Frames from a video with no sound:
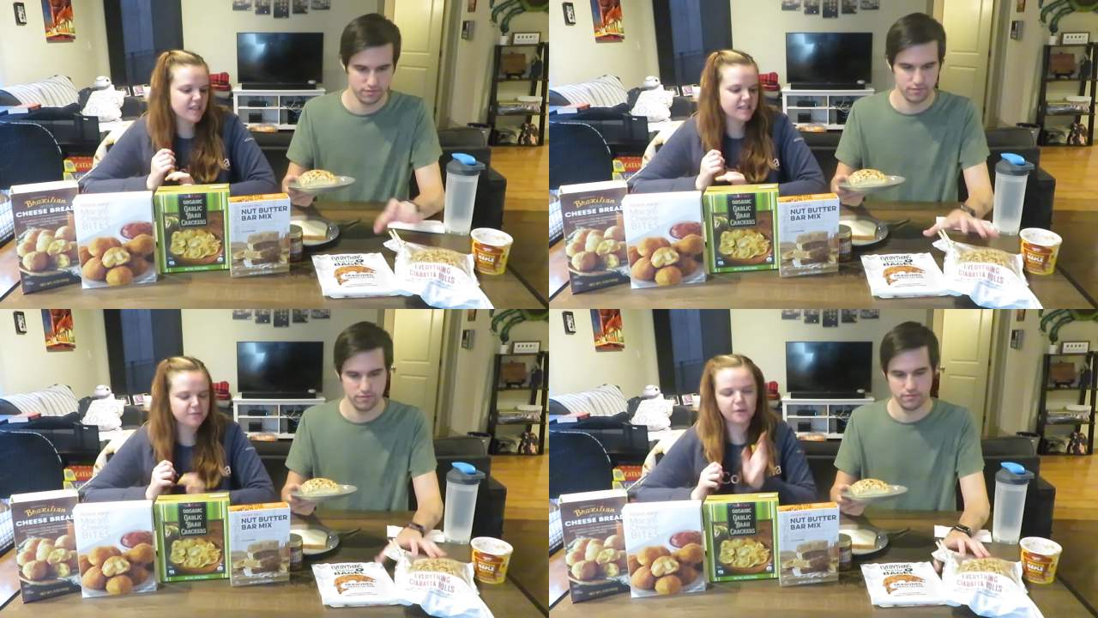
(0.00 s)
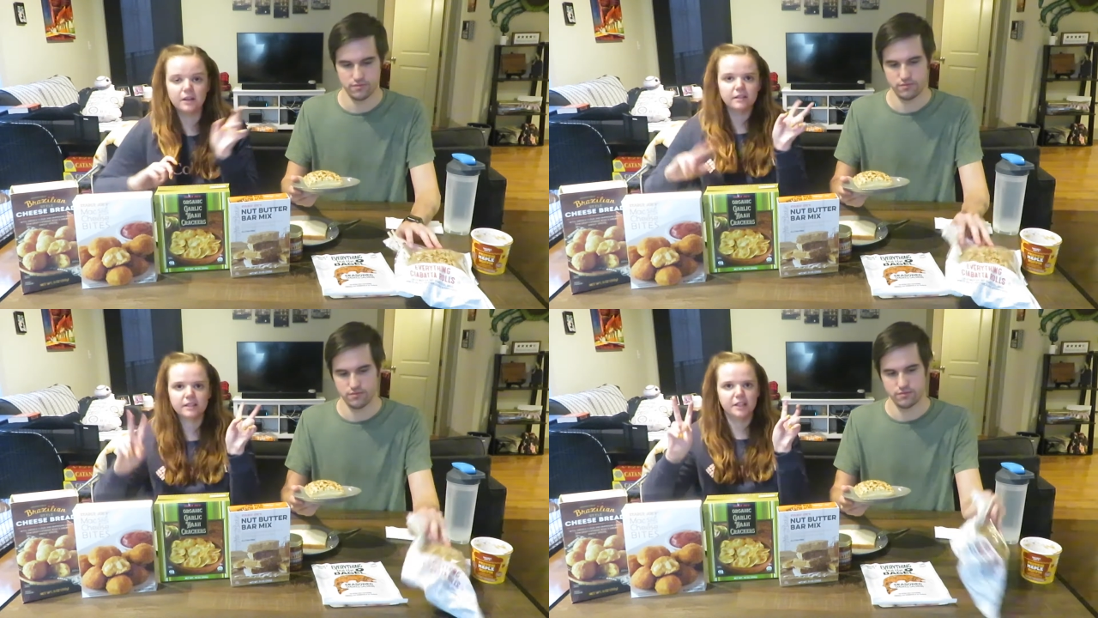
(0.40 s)
Speaker 1: says
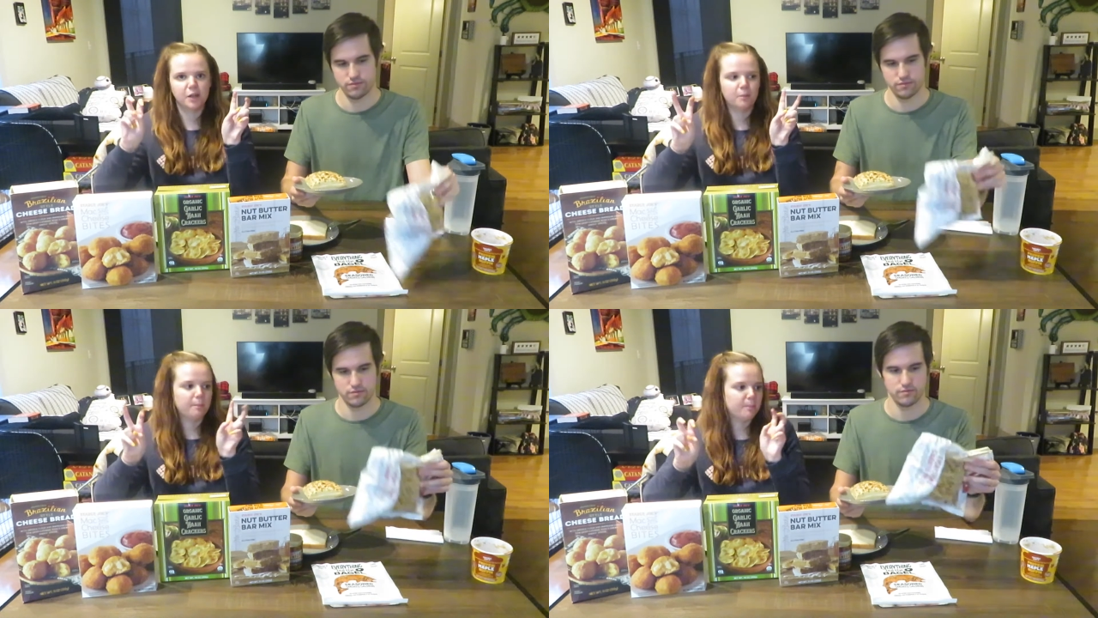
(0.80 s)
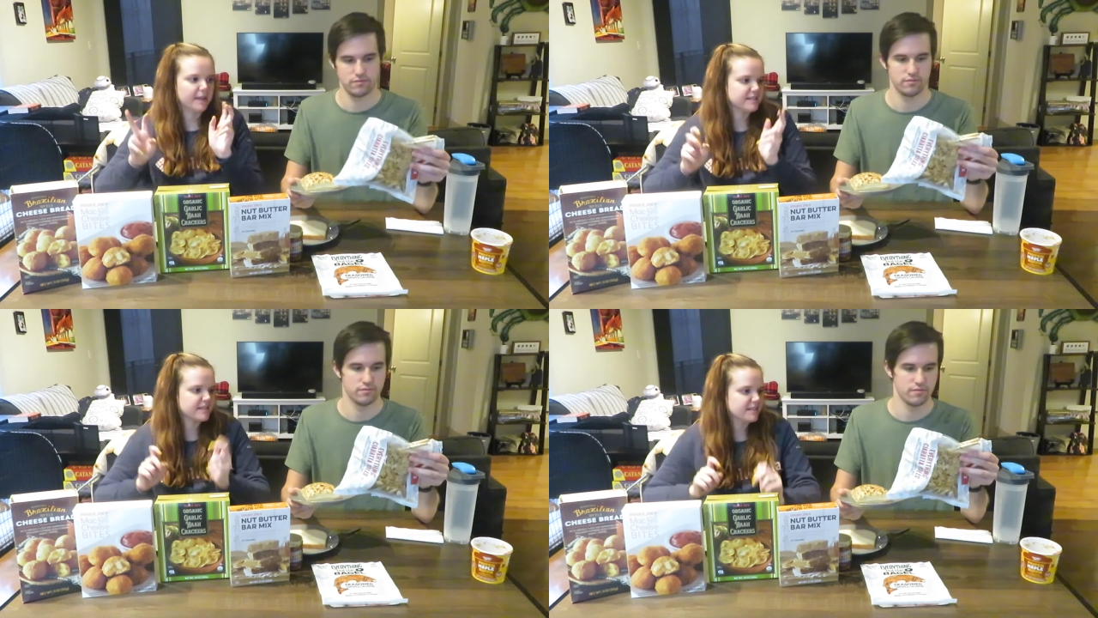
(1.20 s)
for, you know,
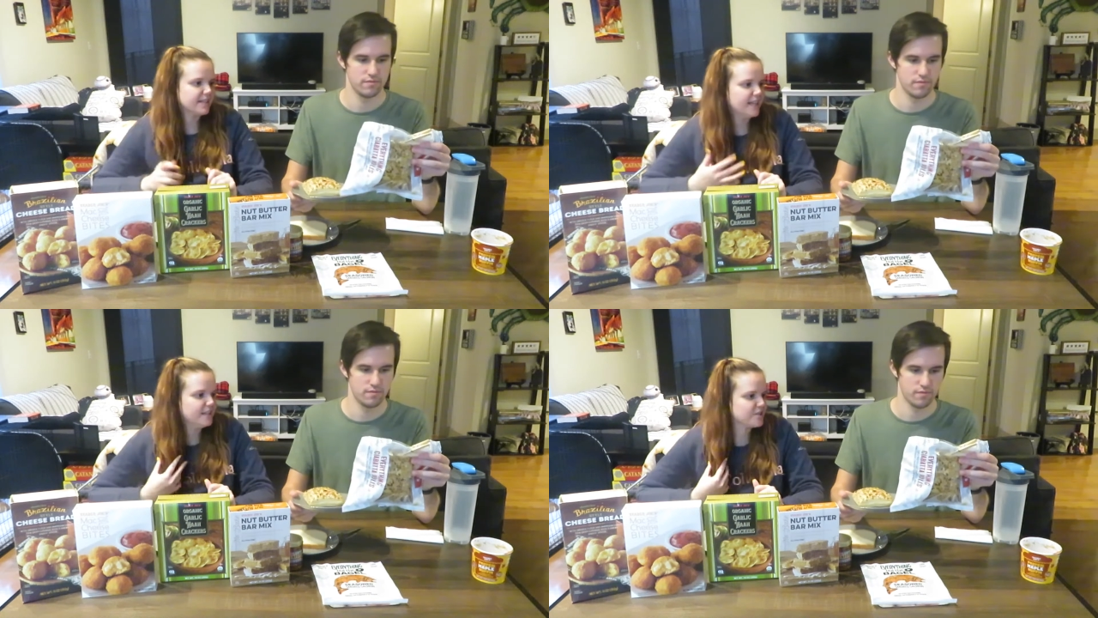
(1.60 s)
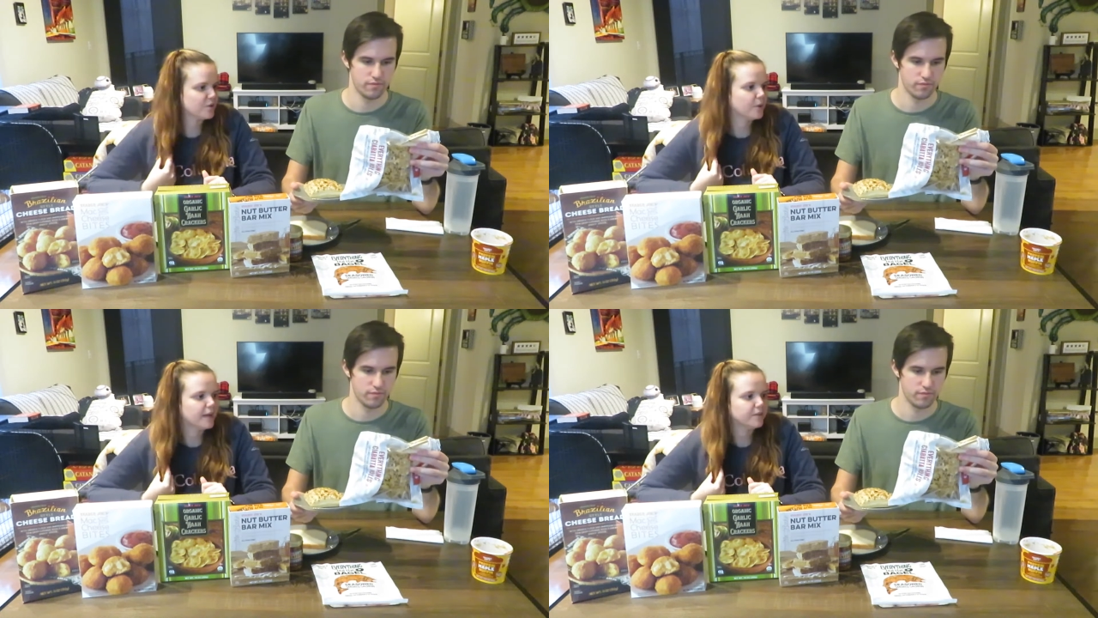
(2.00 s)
best
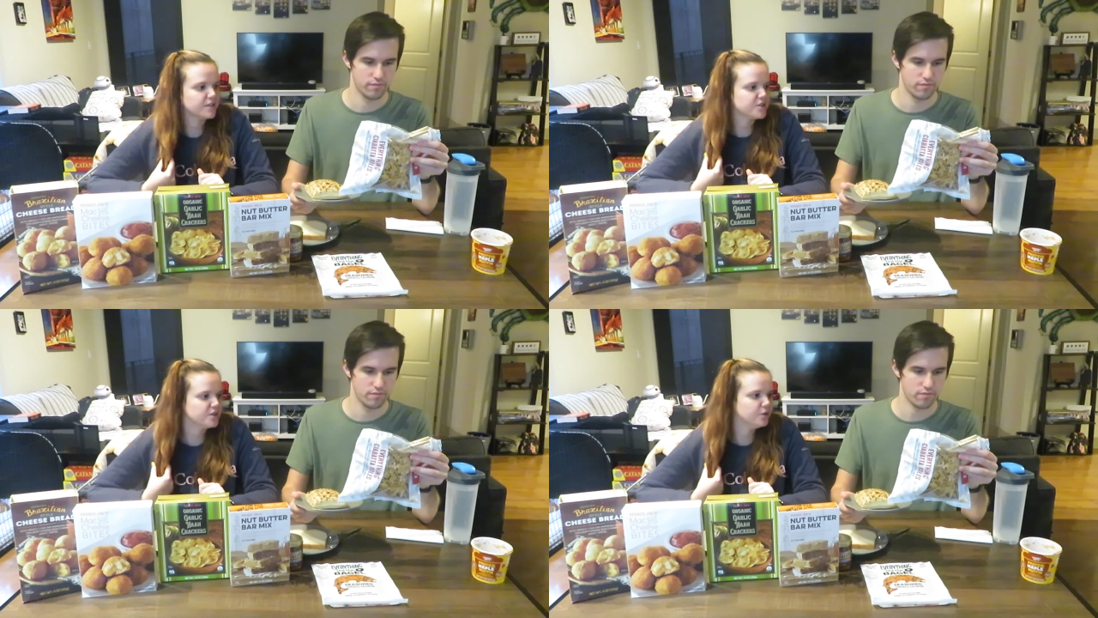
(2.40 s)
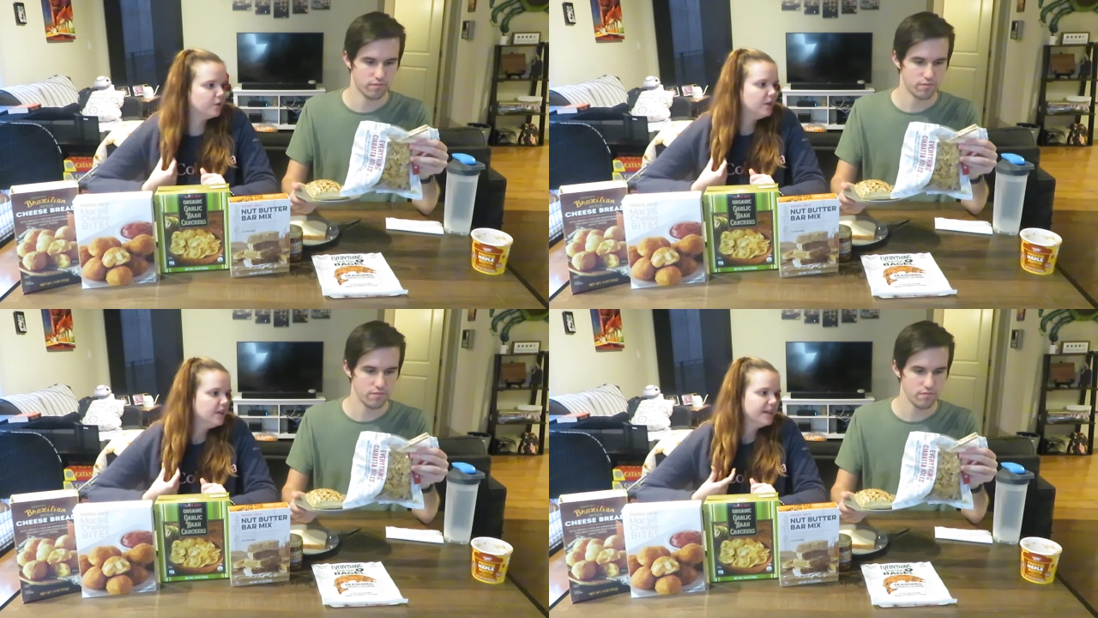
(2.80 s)
taste or whatever
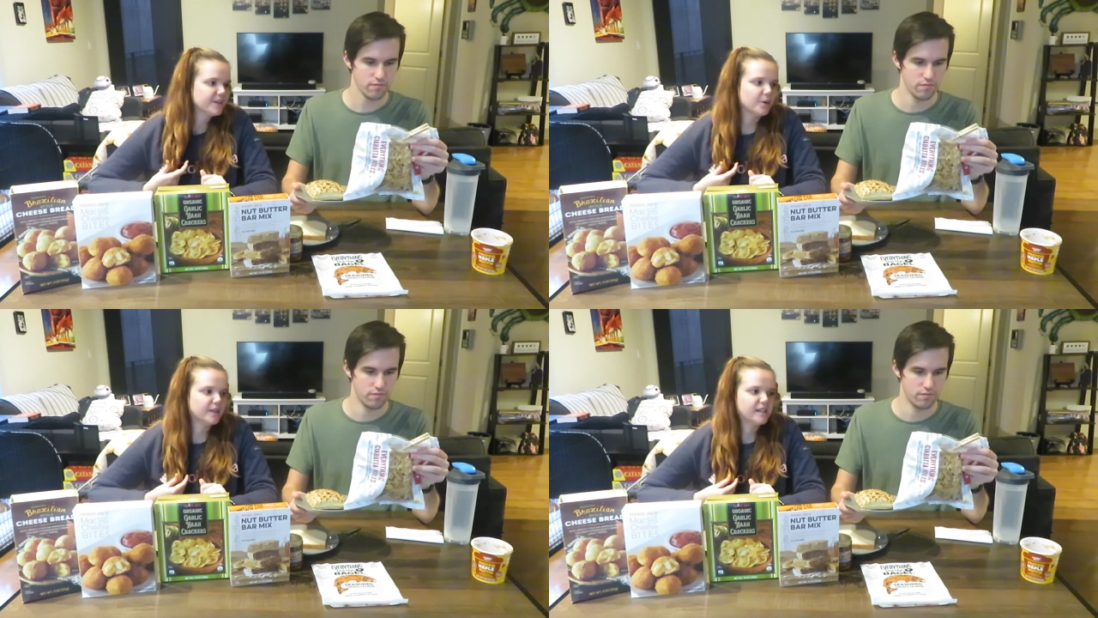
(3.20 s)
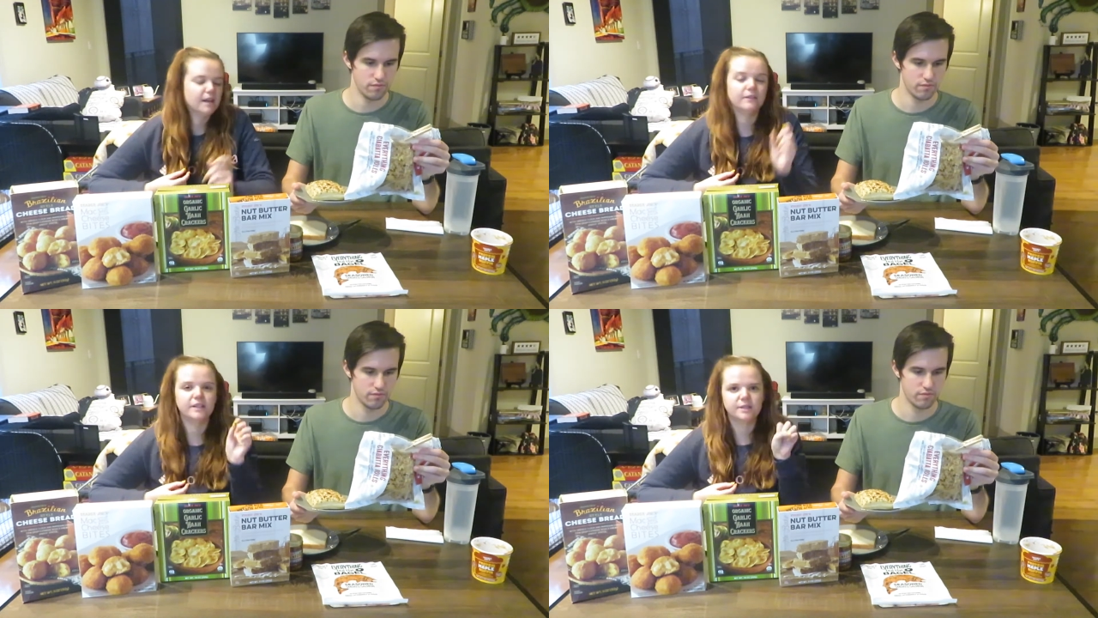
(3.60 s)
to throw it in
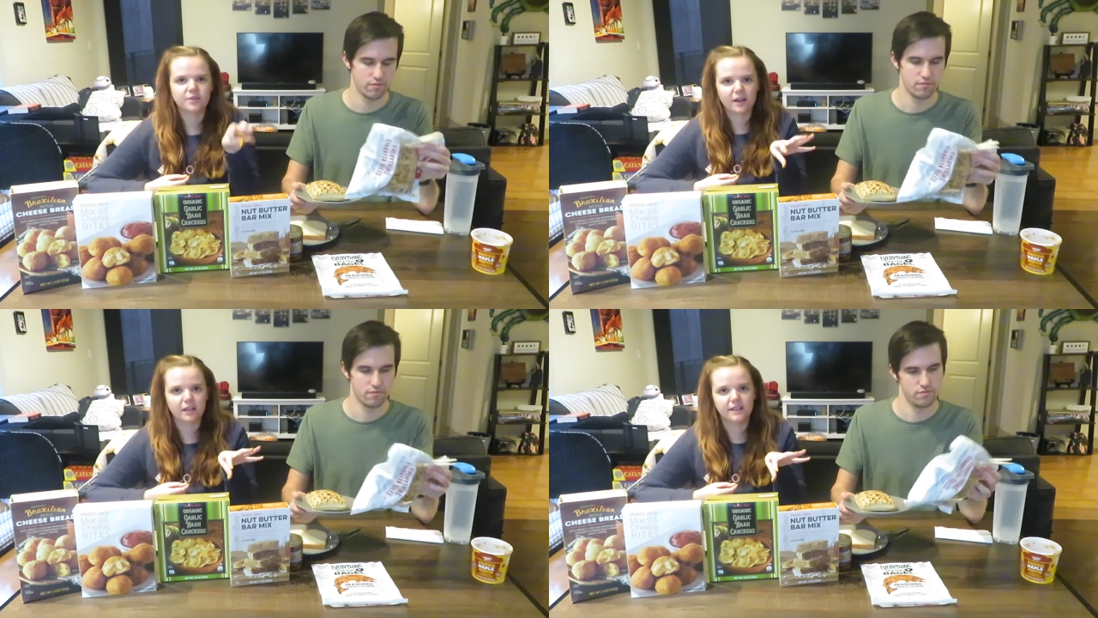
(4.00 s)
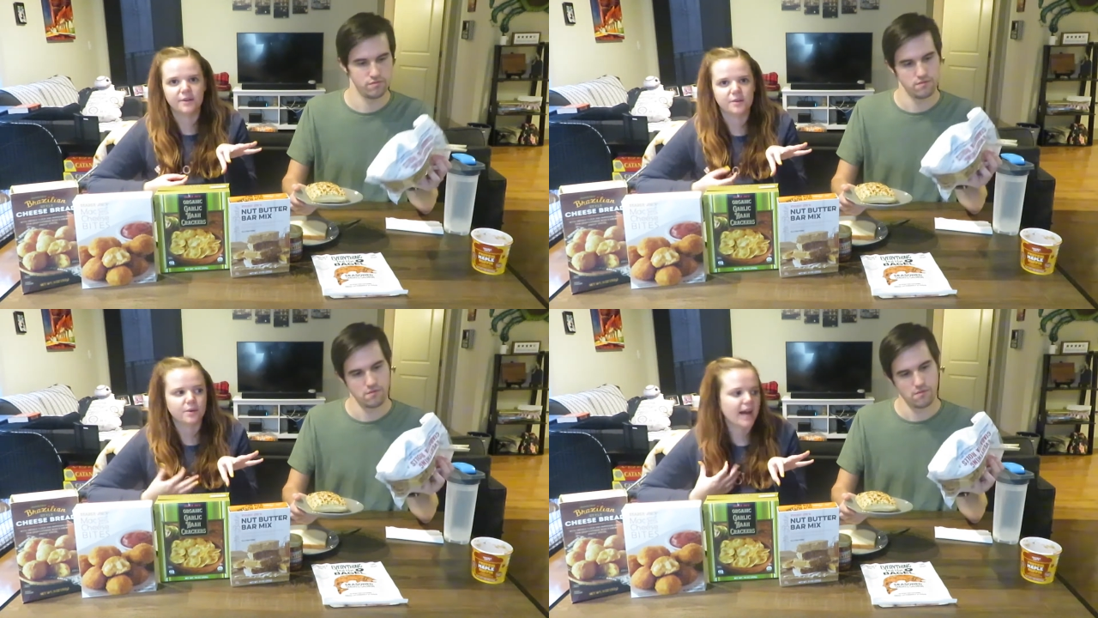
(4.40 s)
an oven directly on the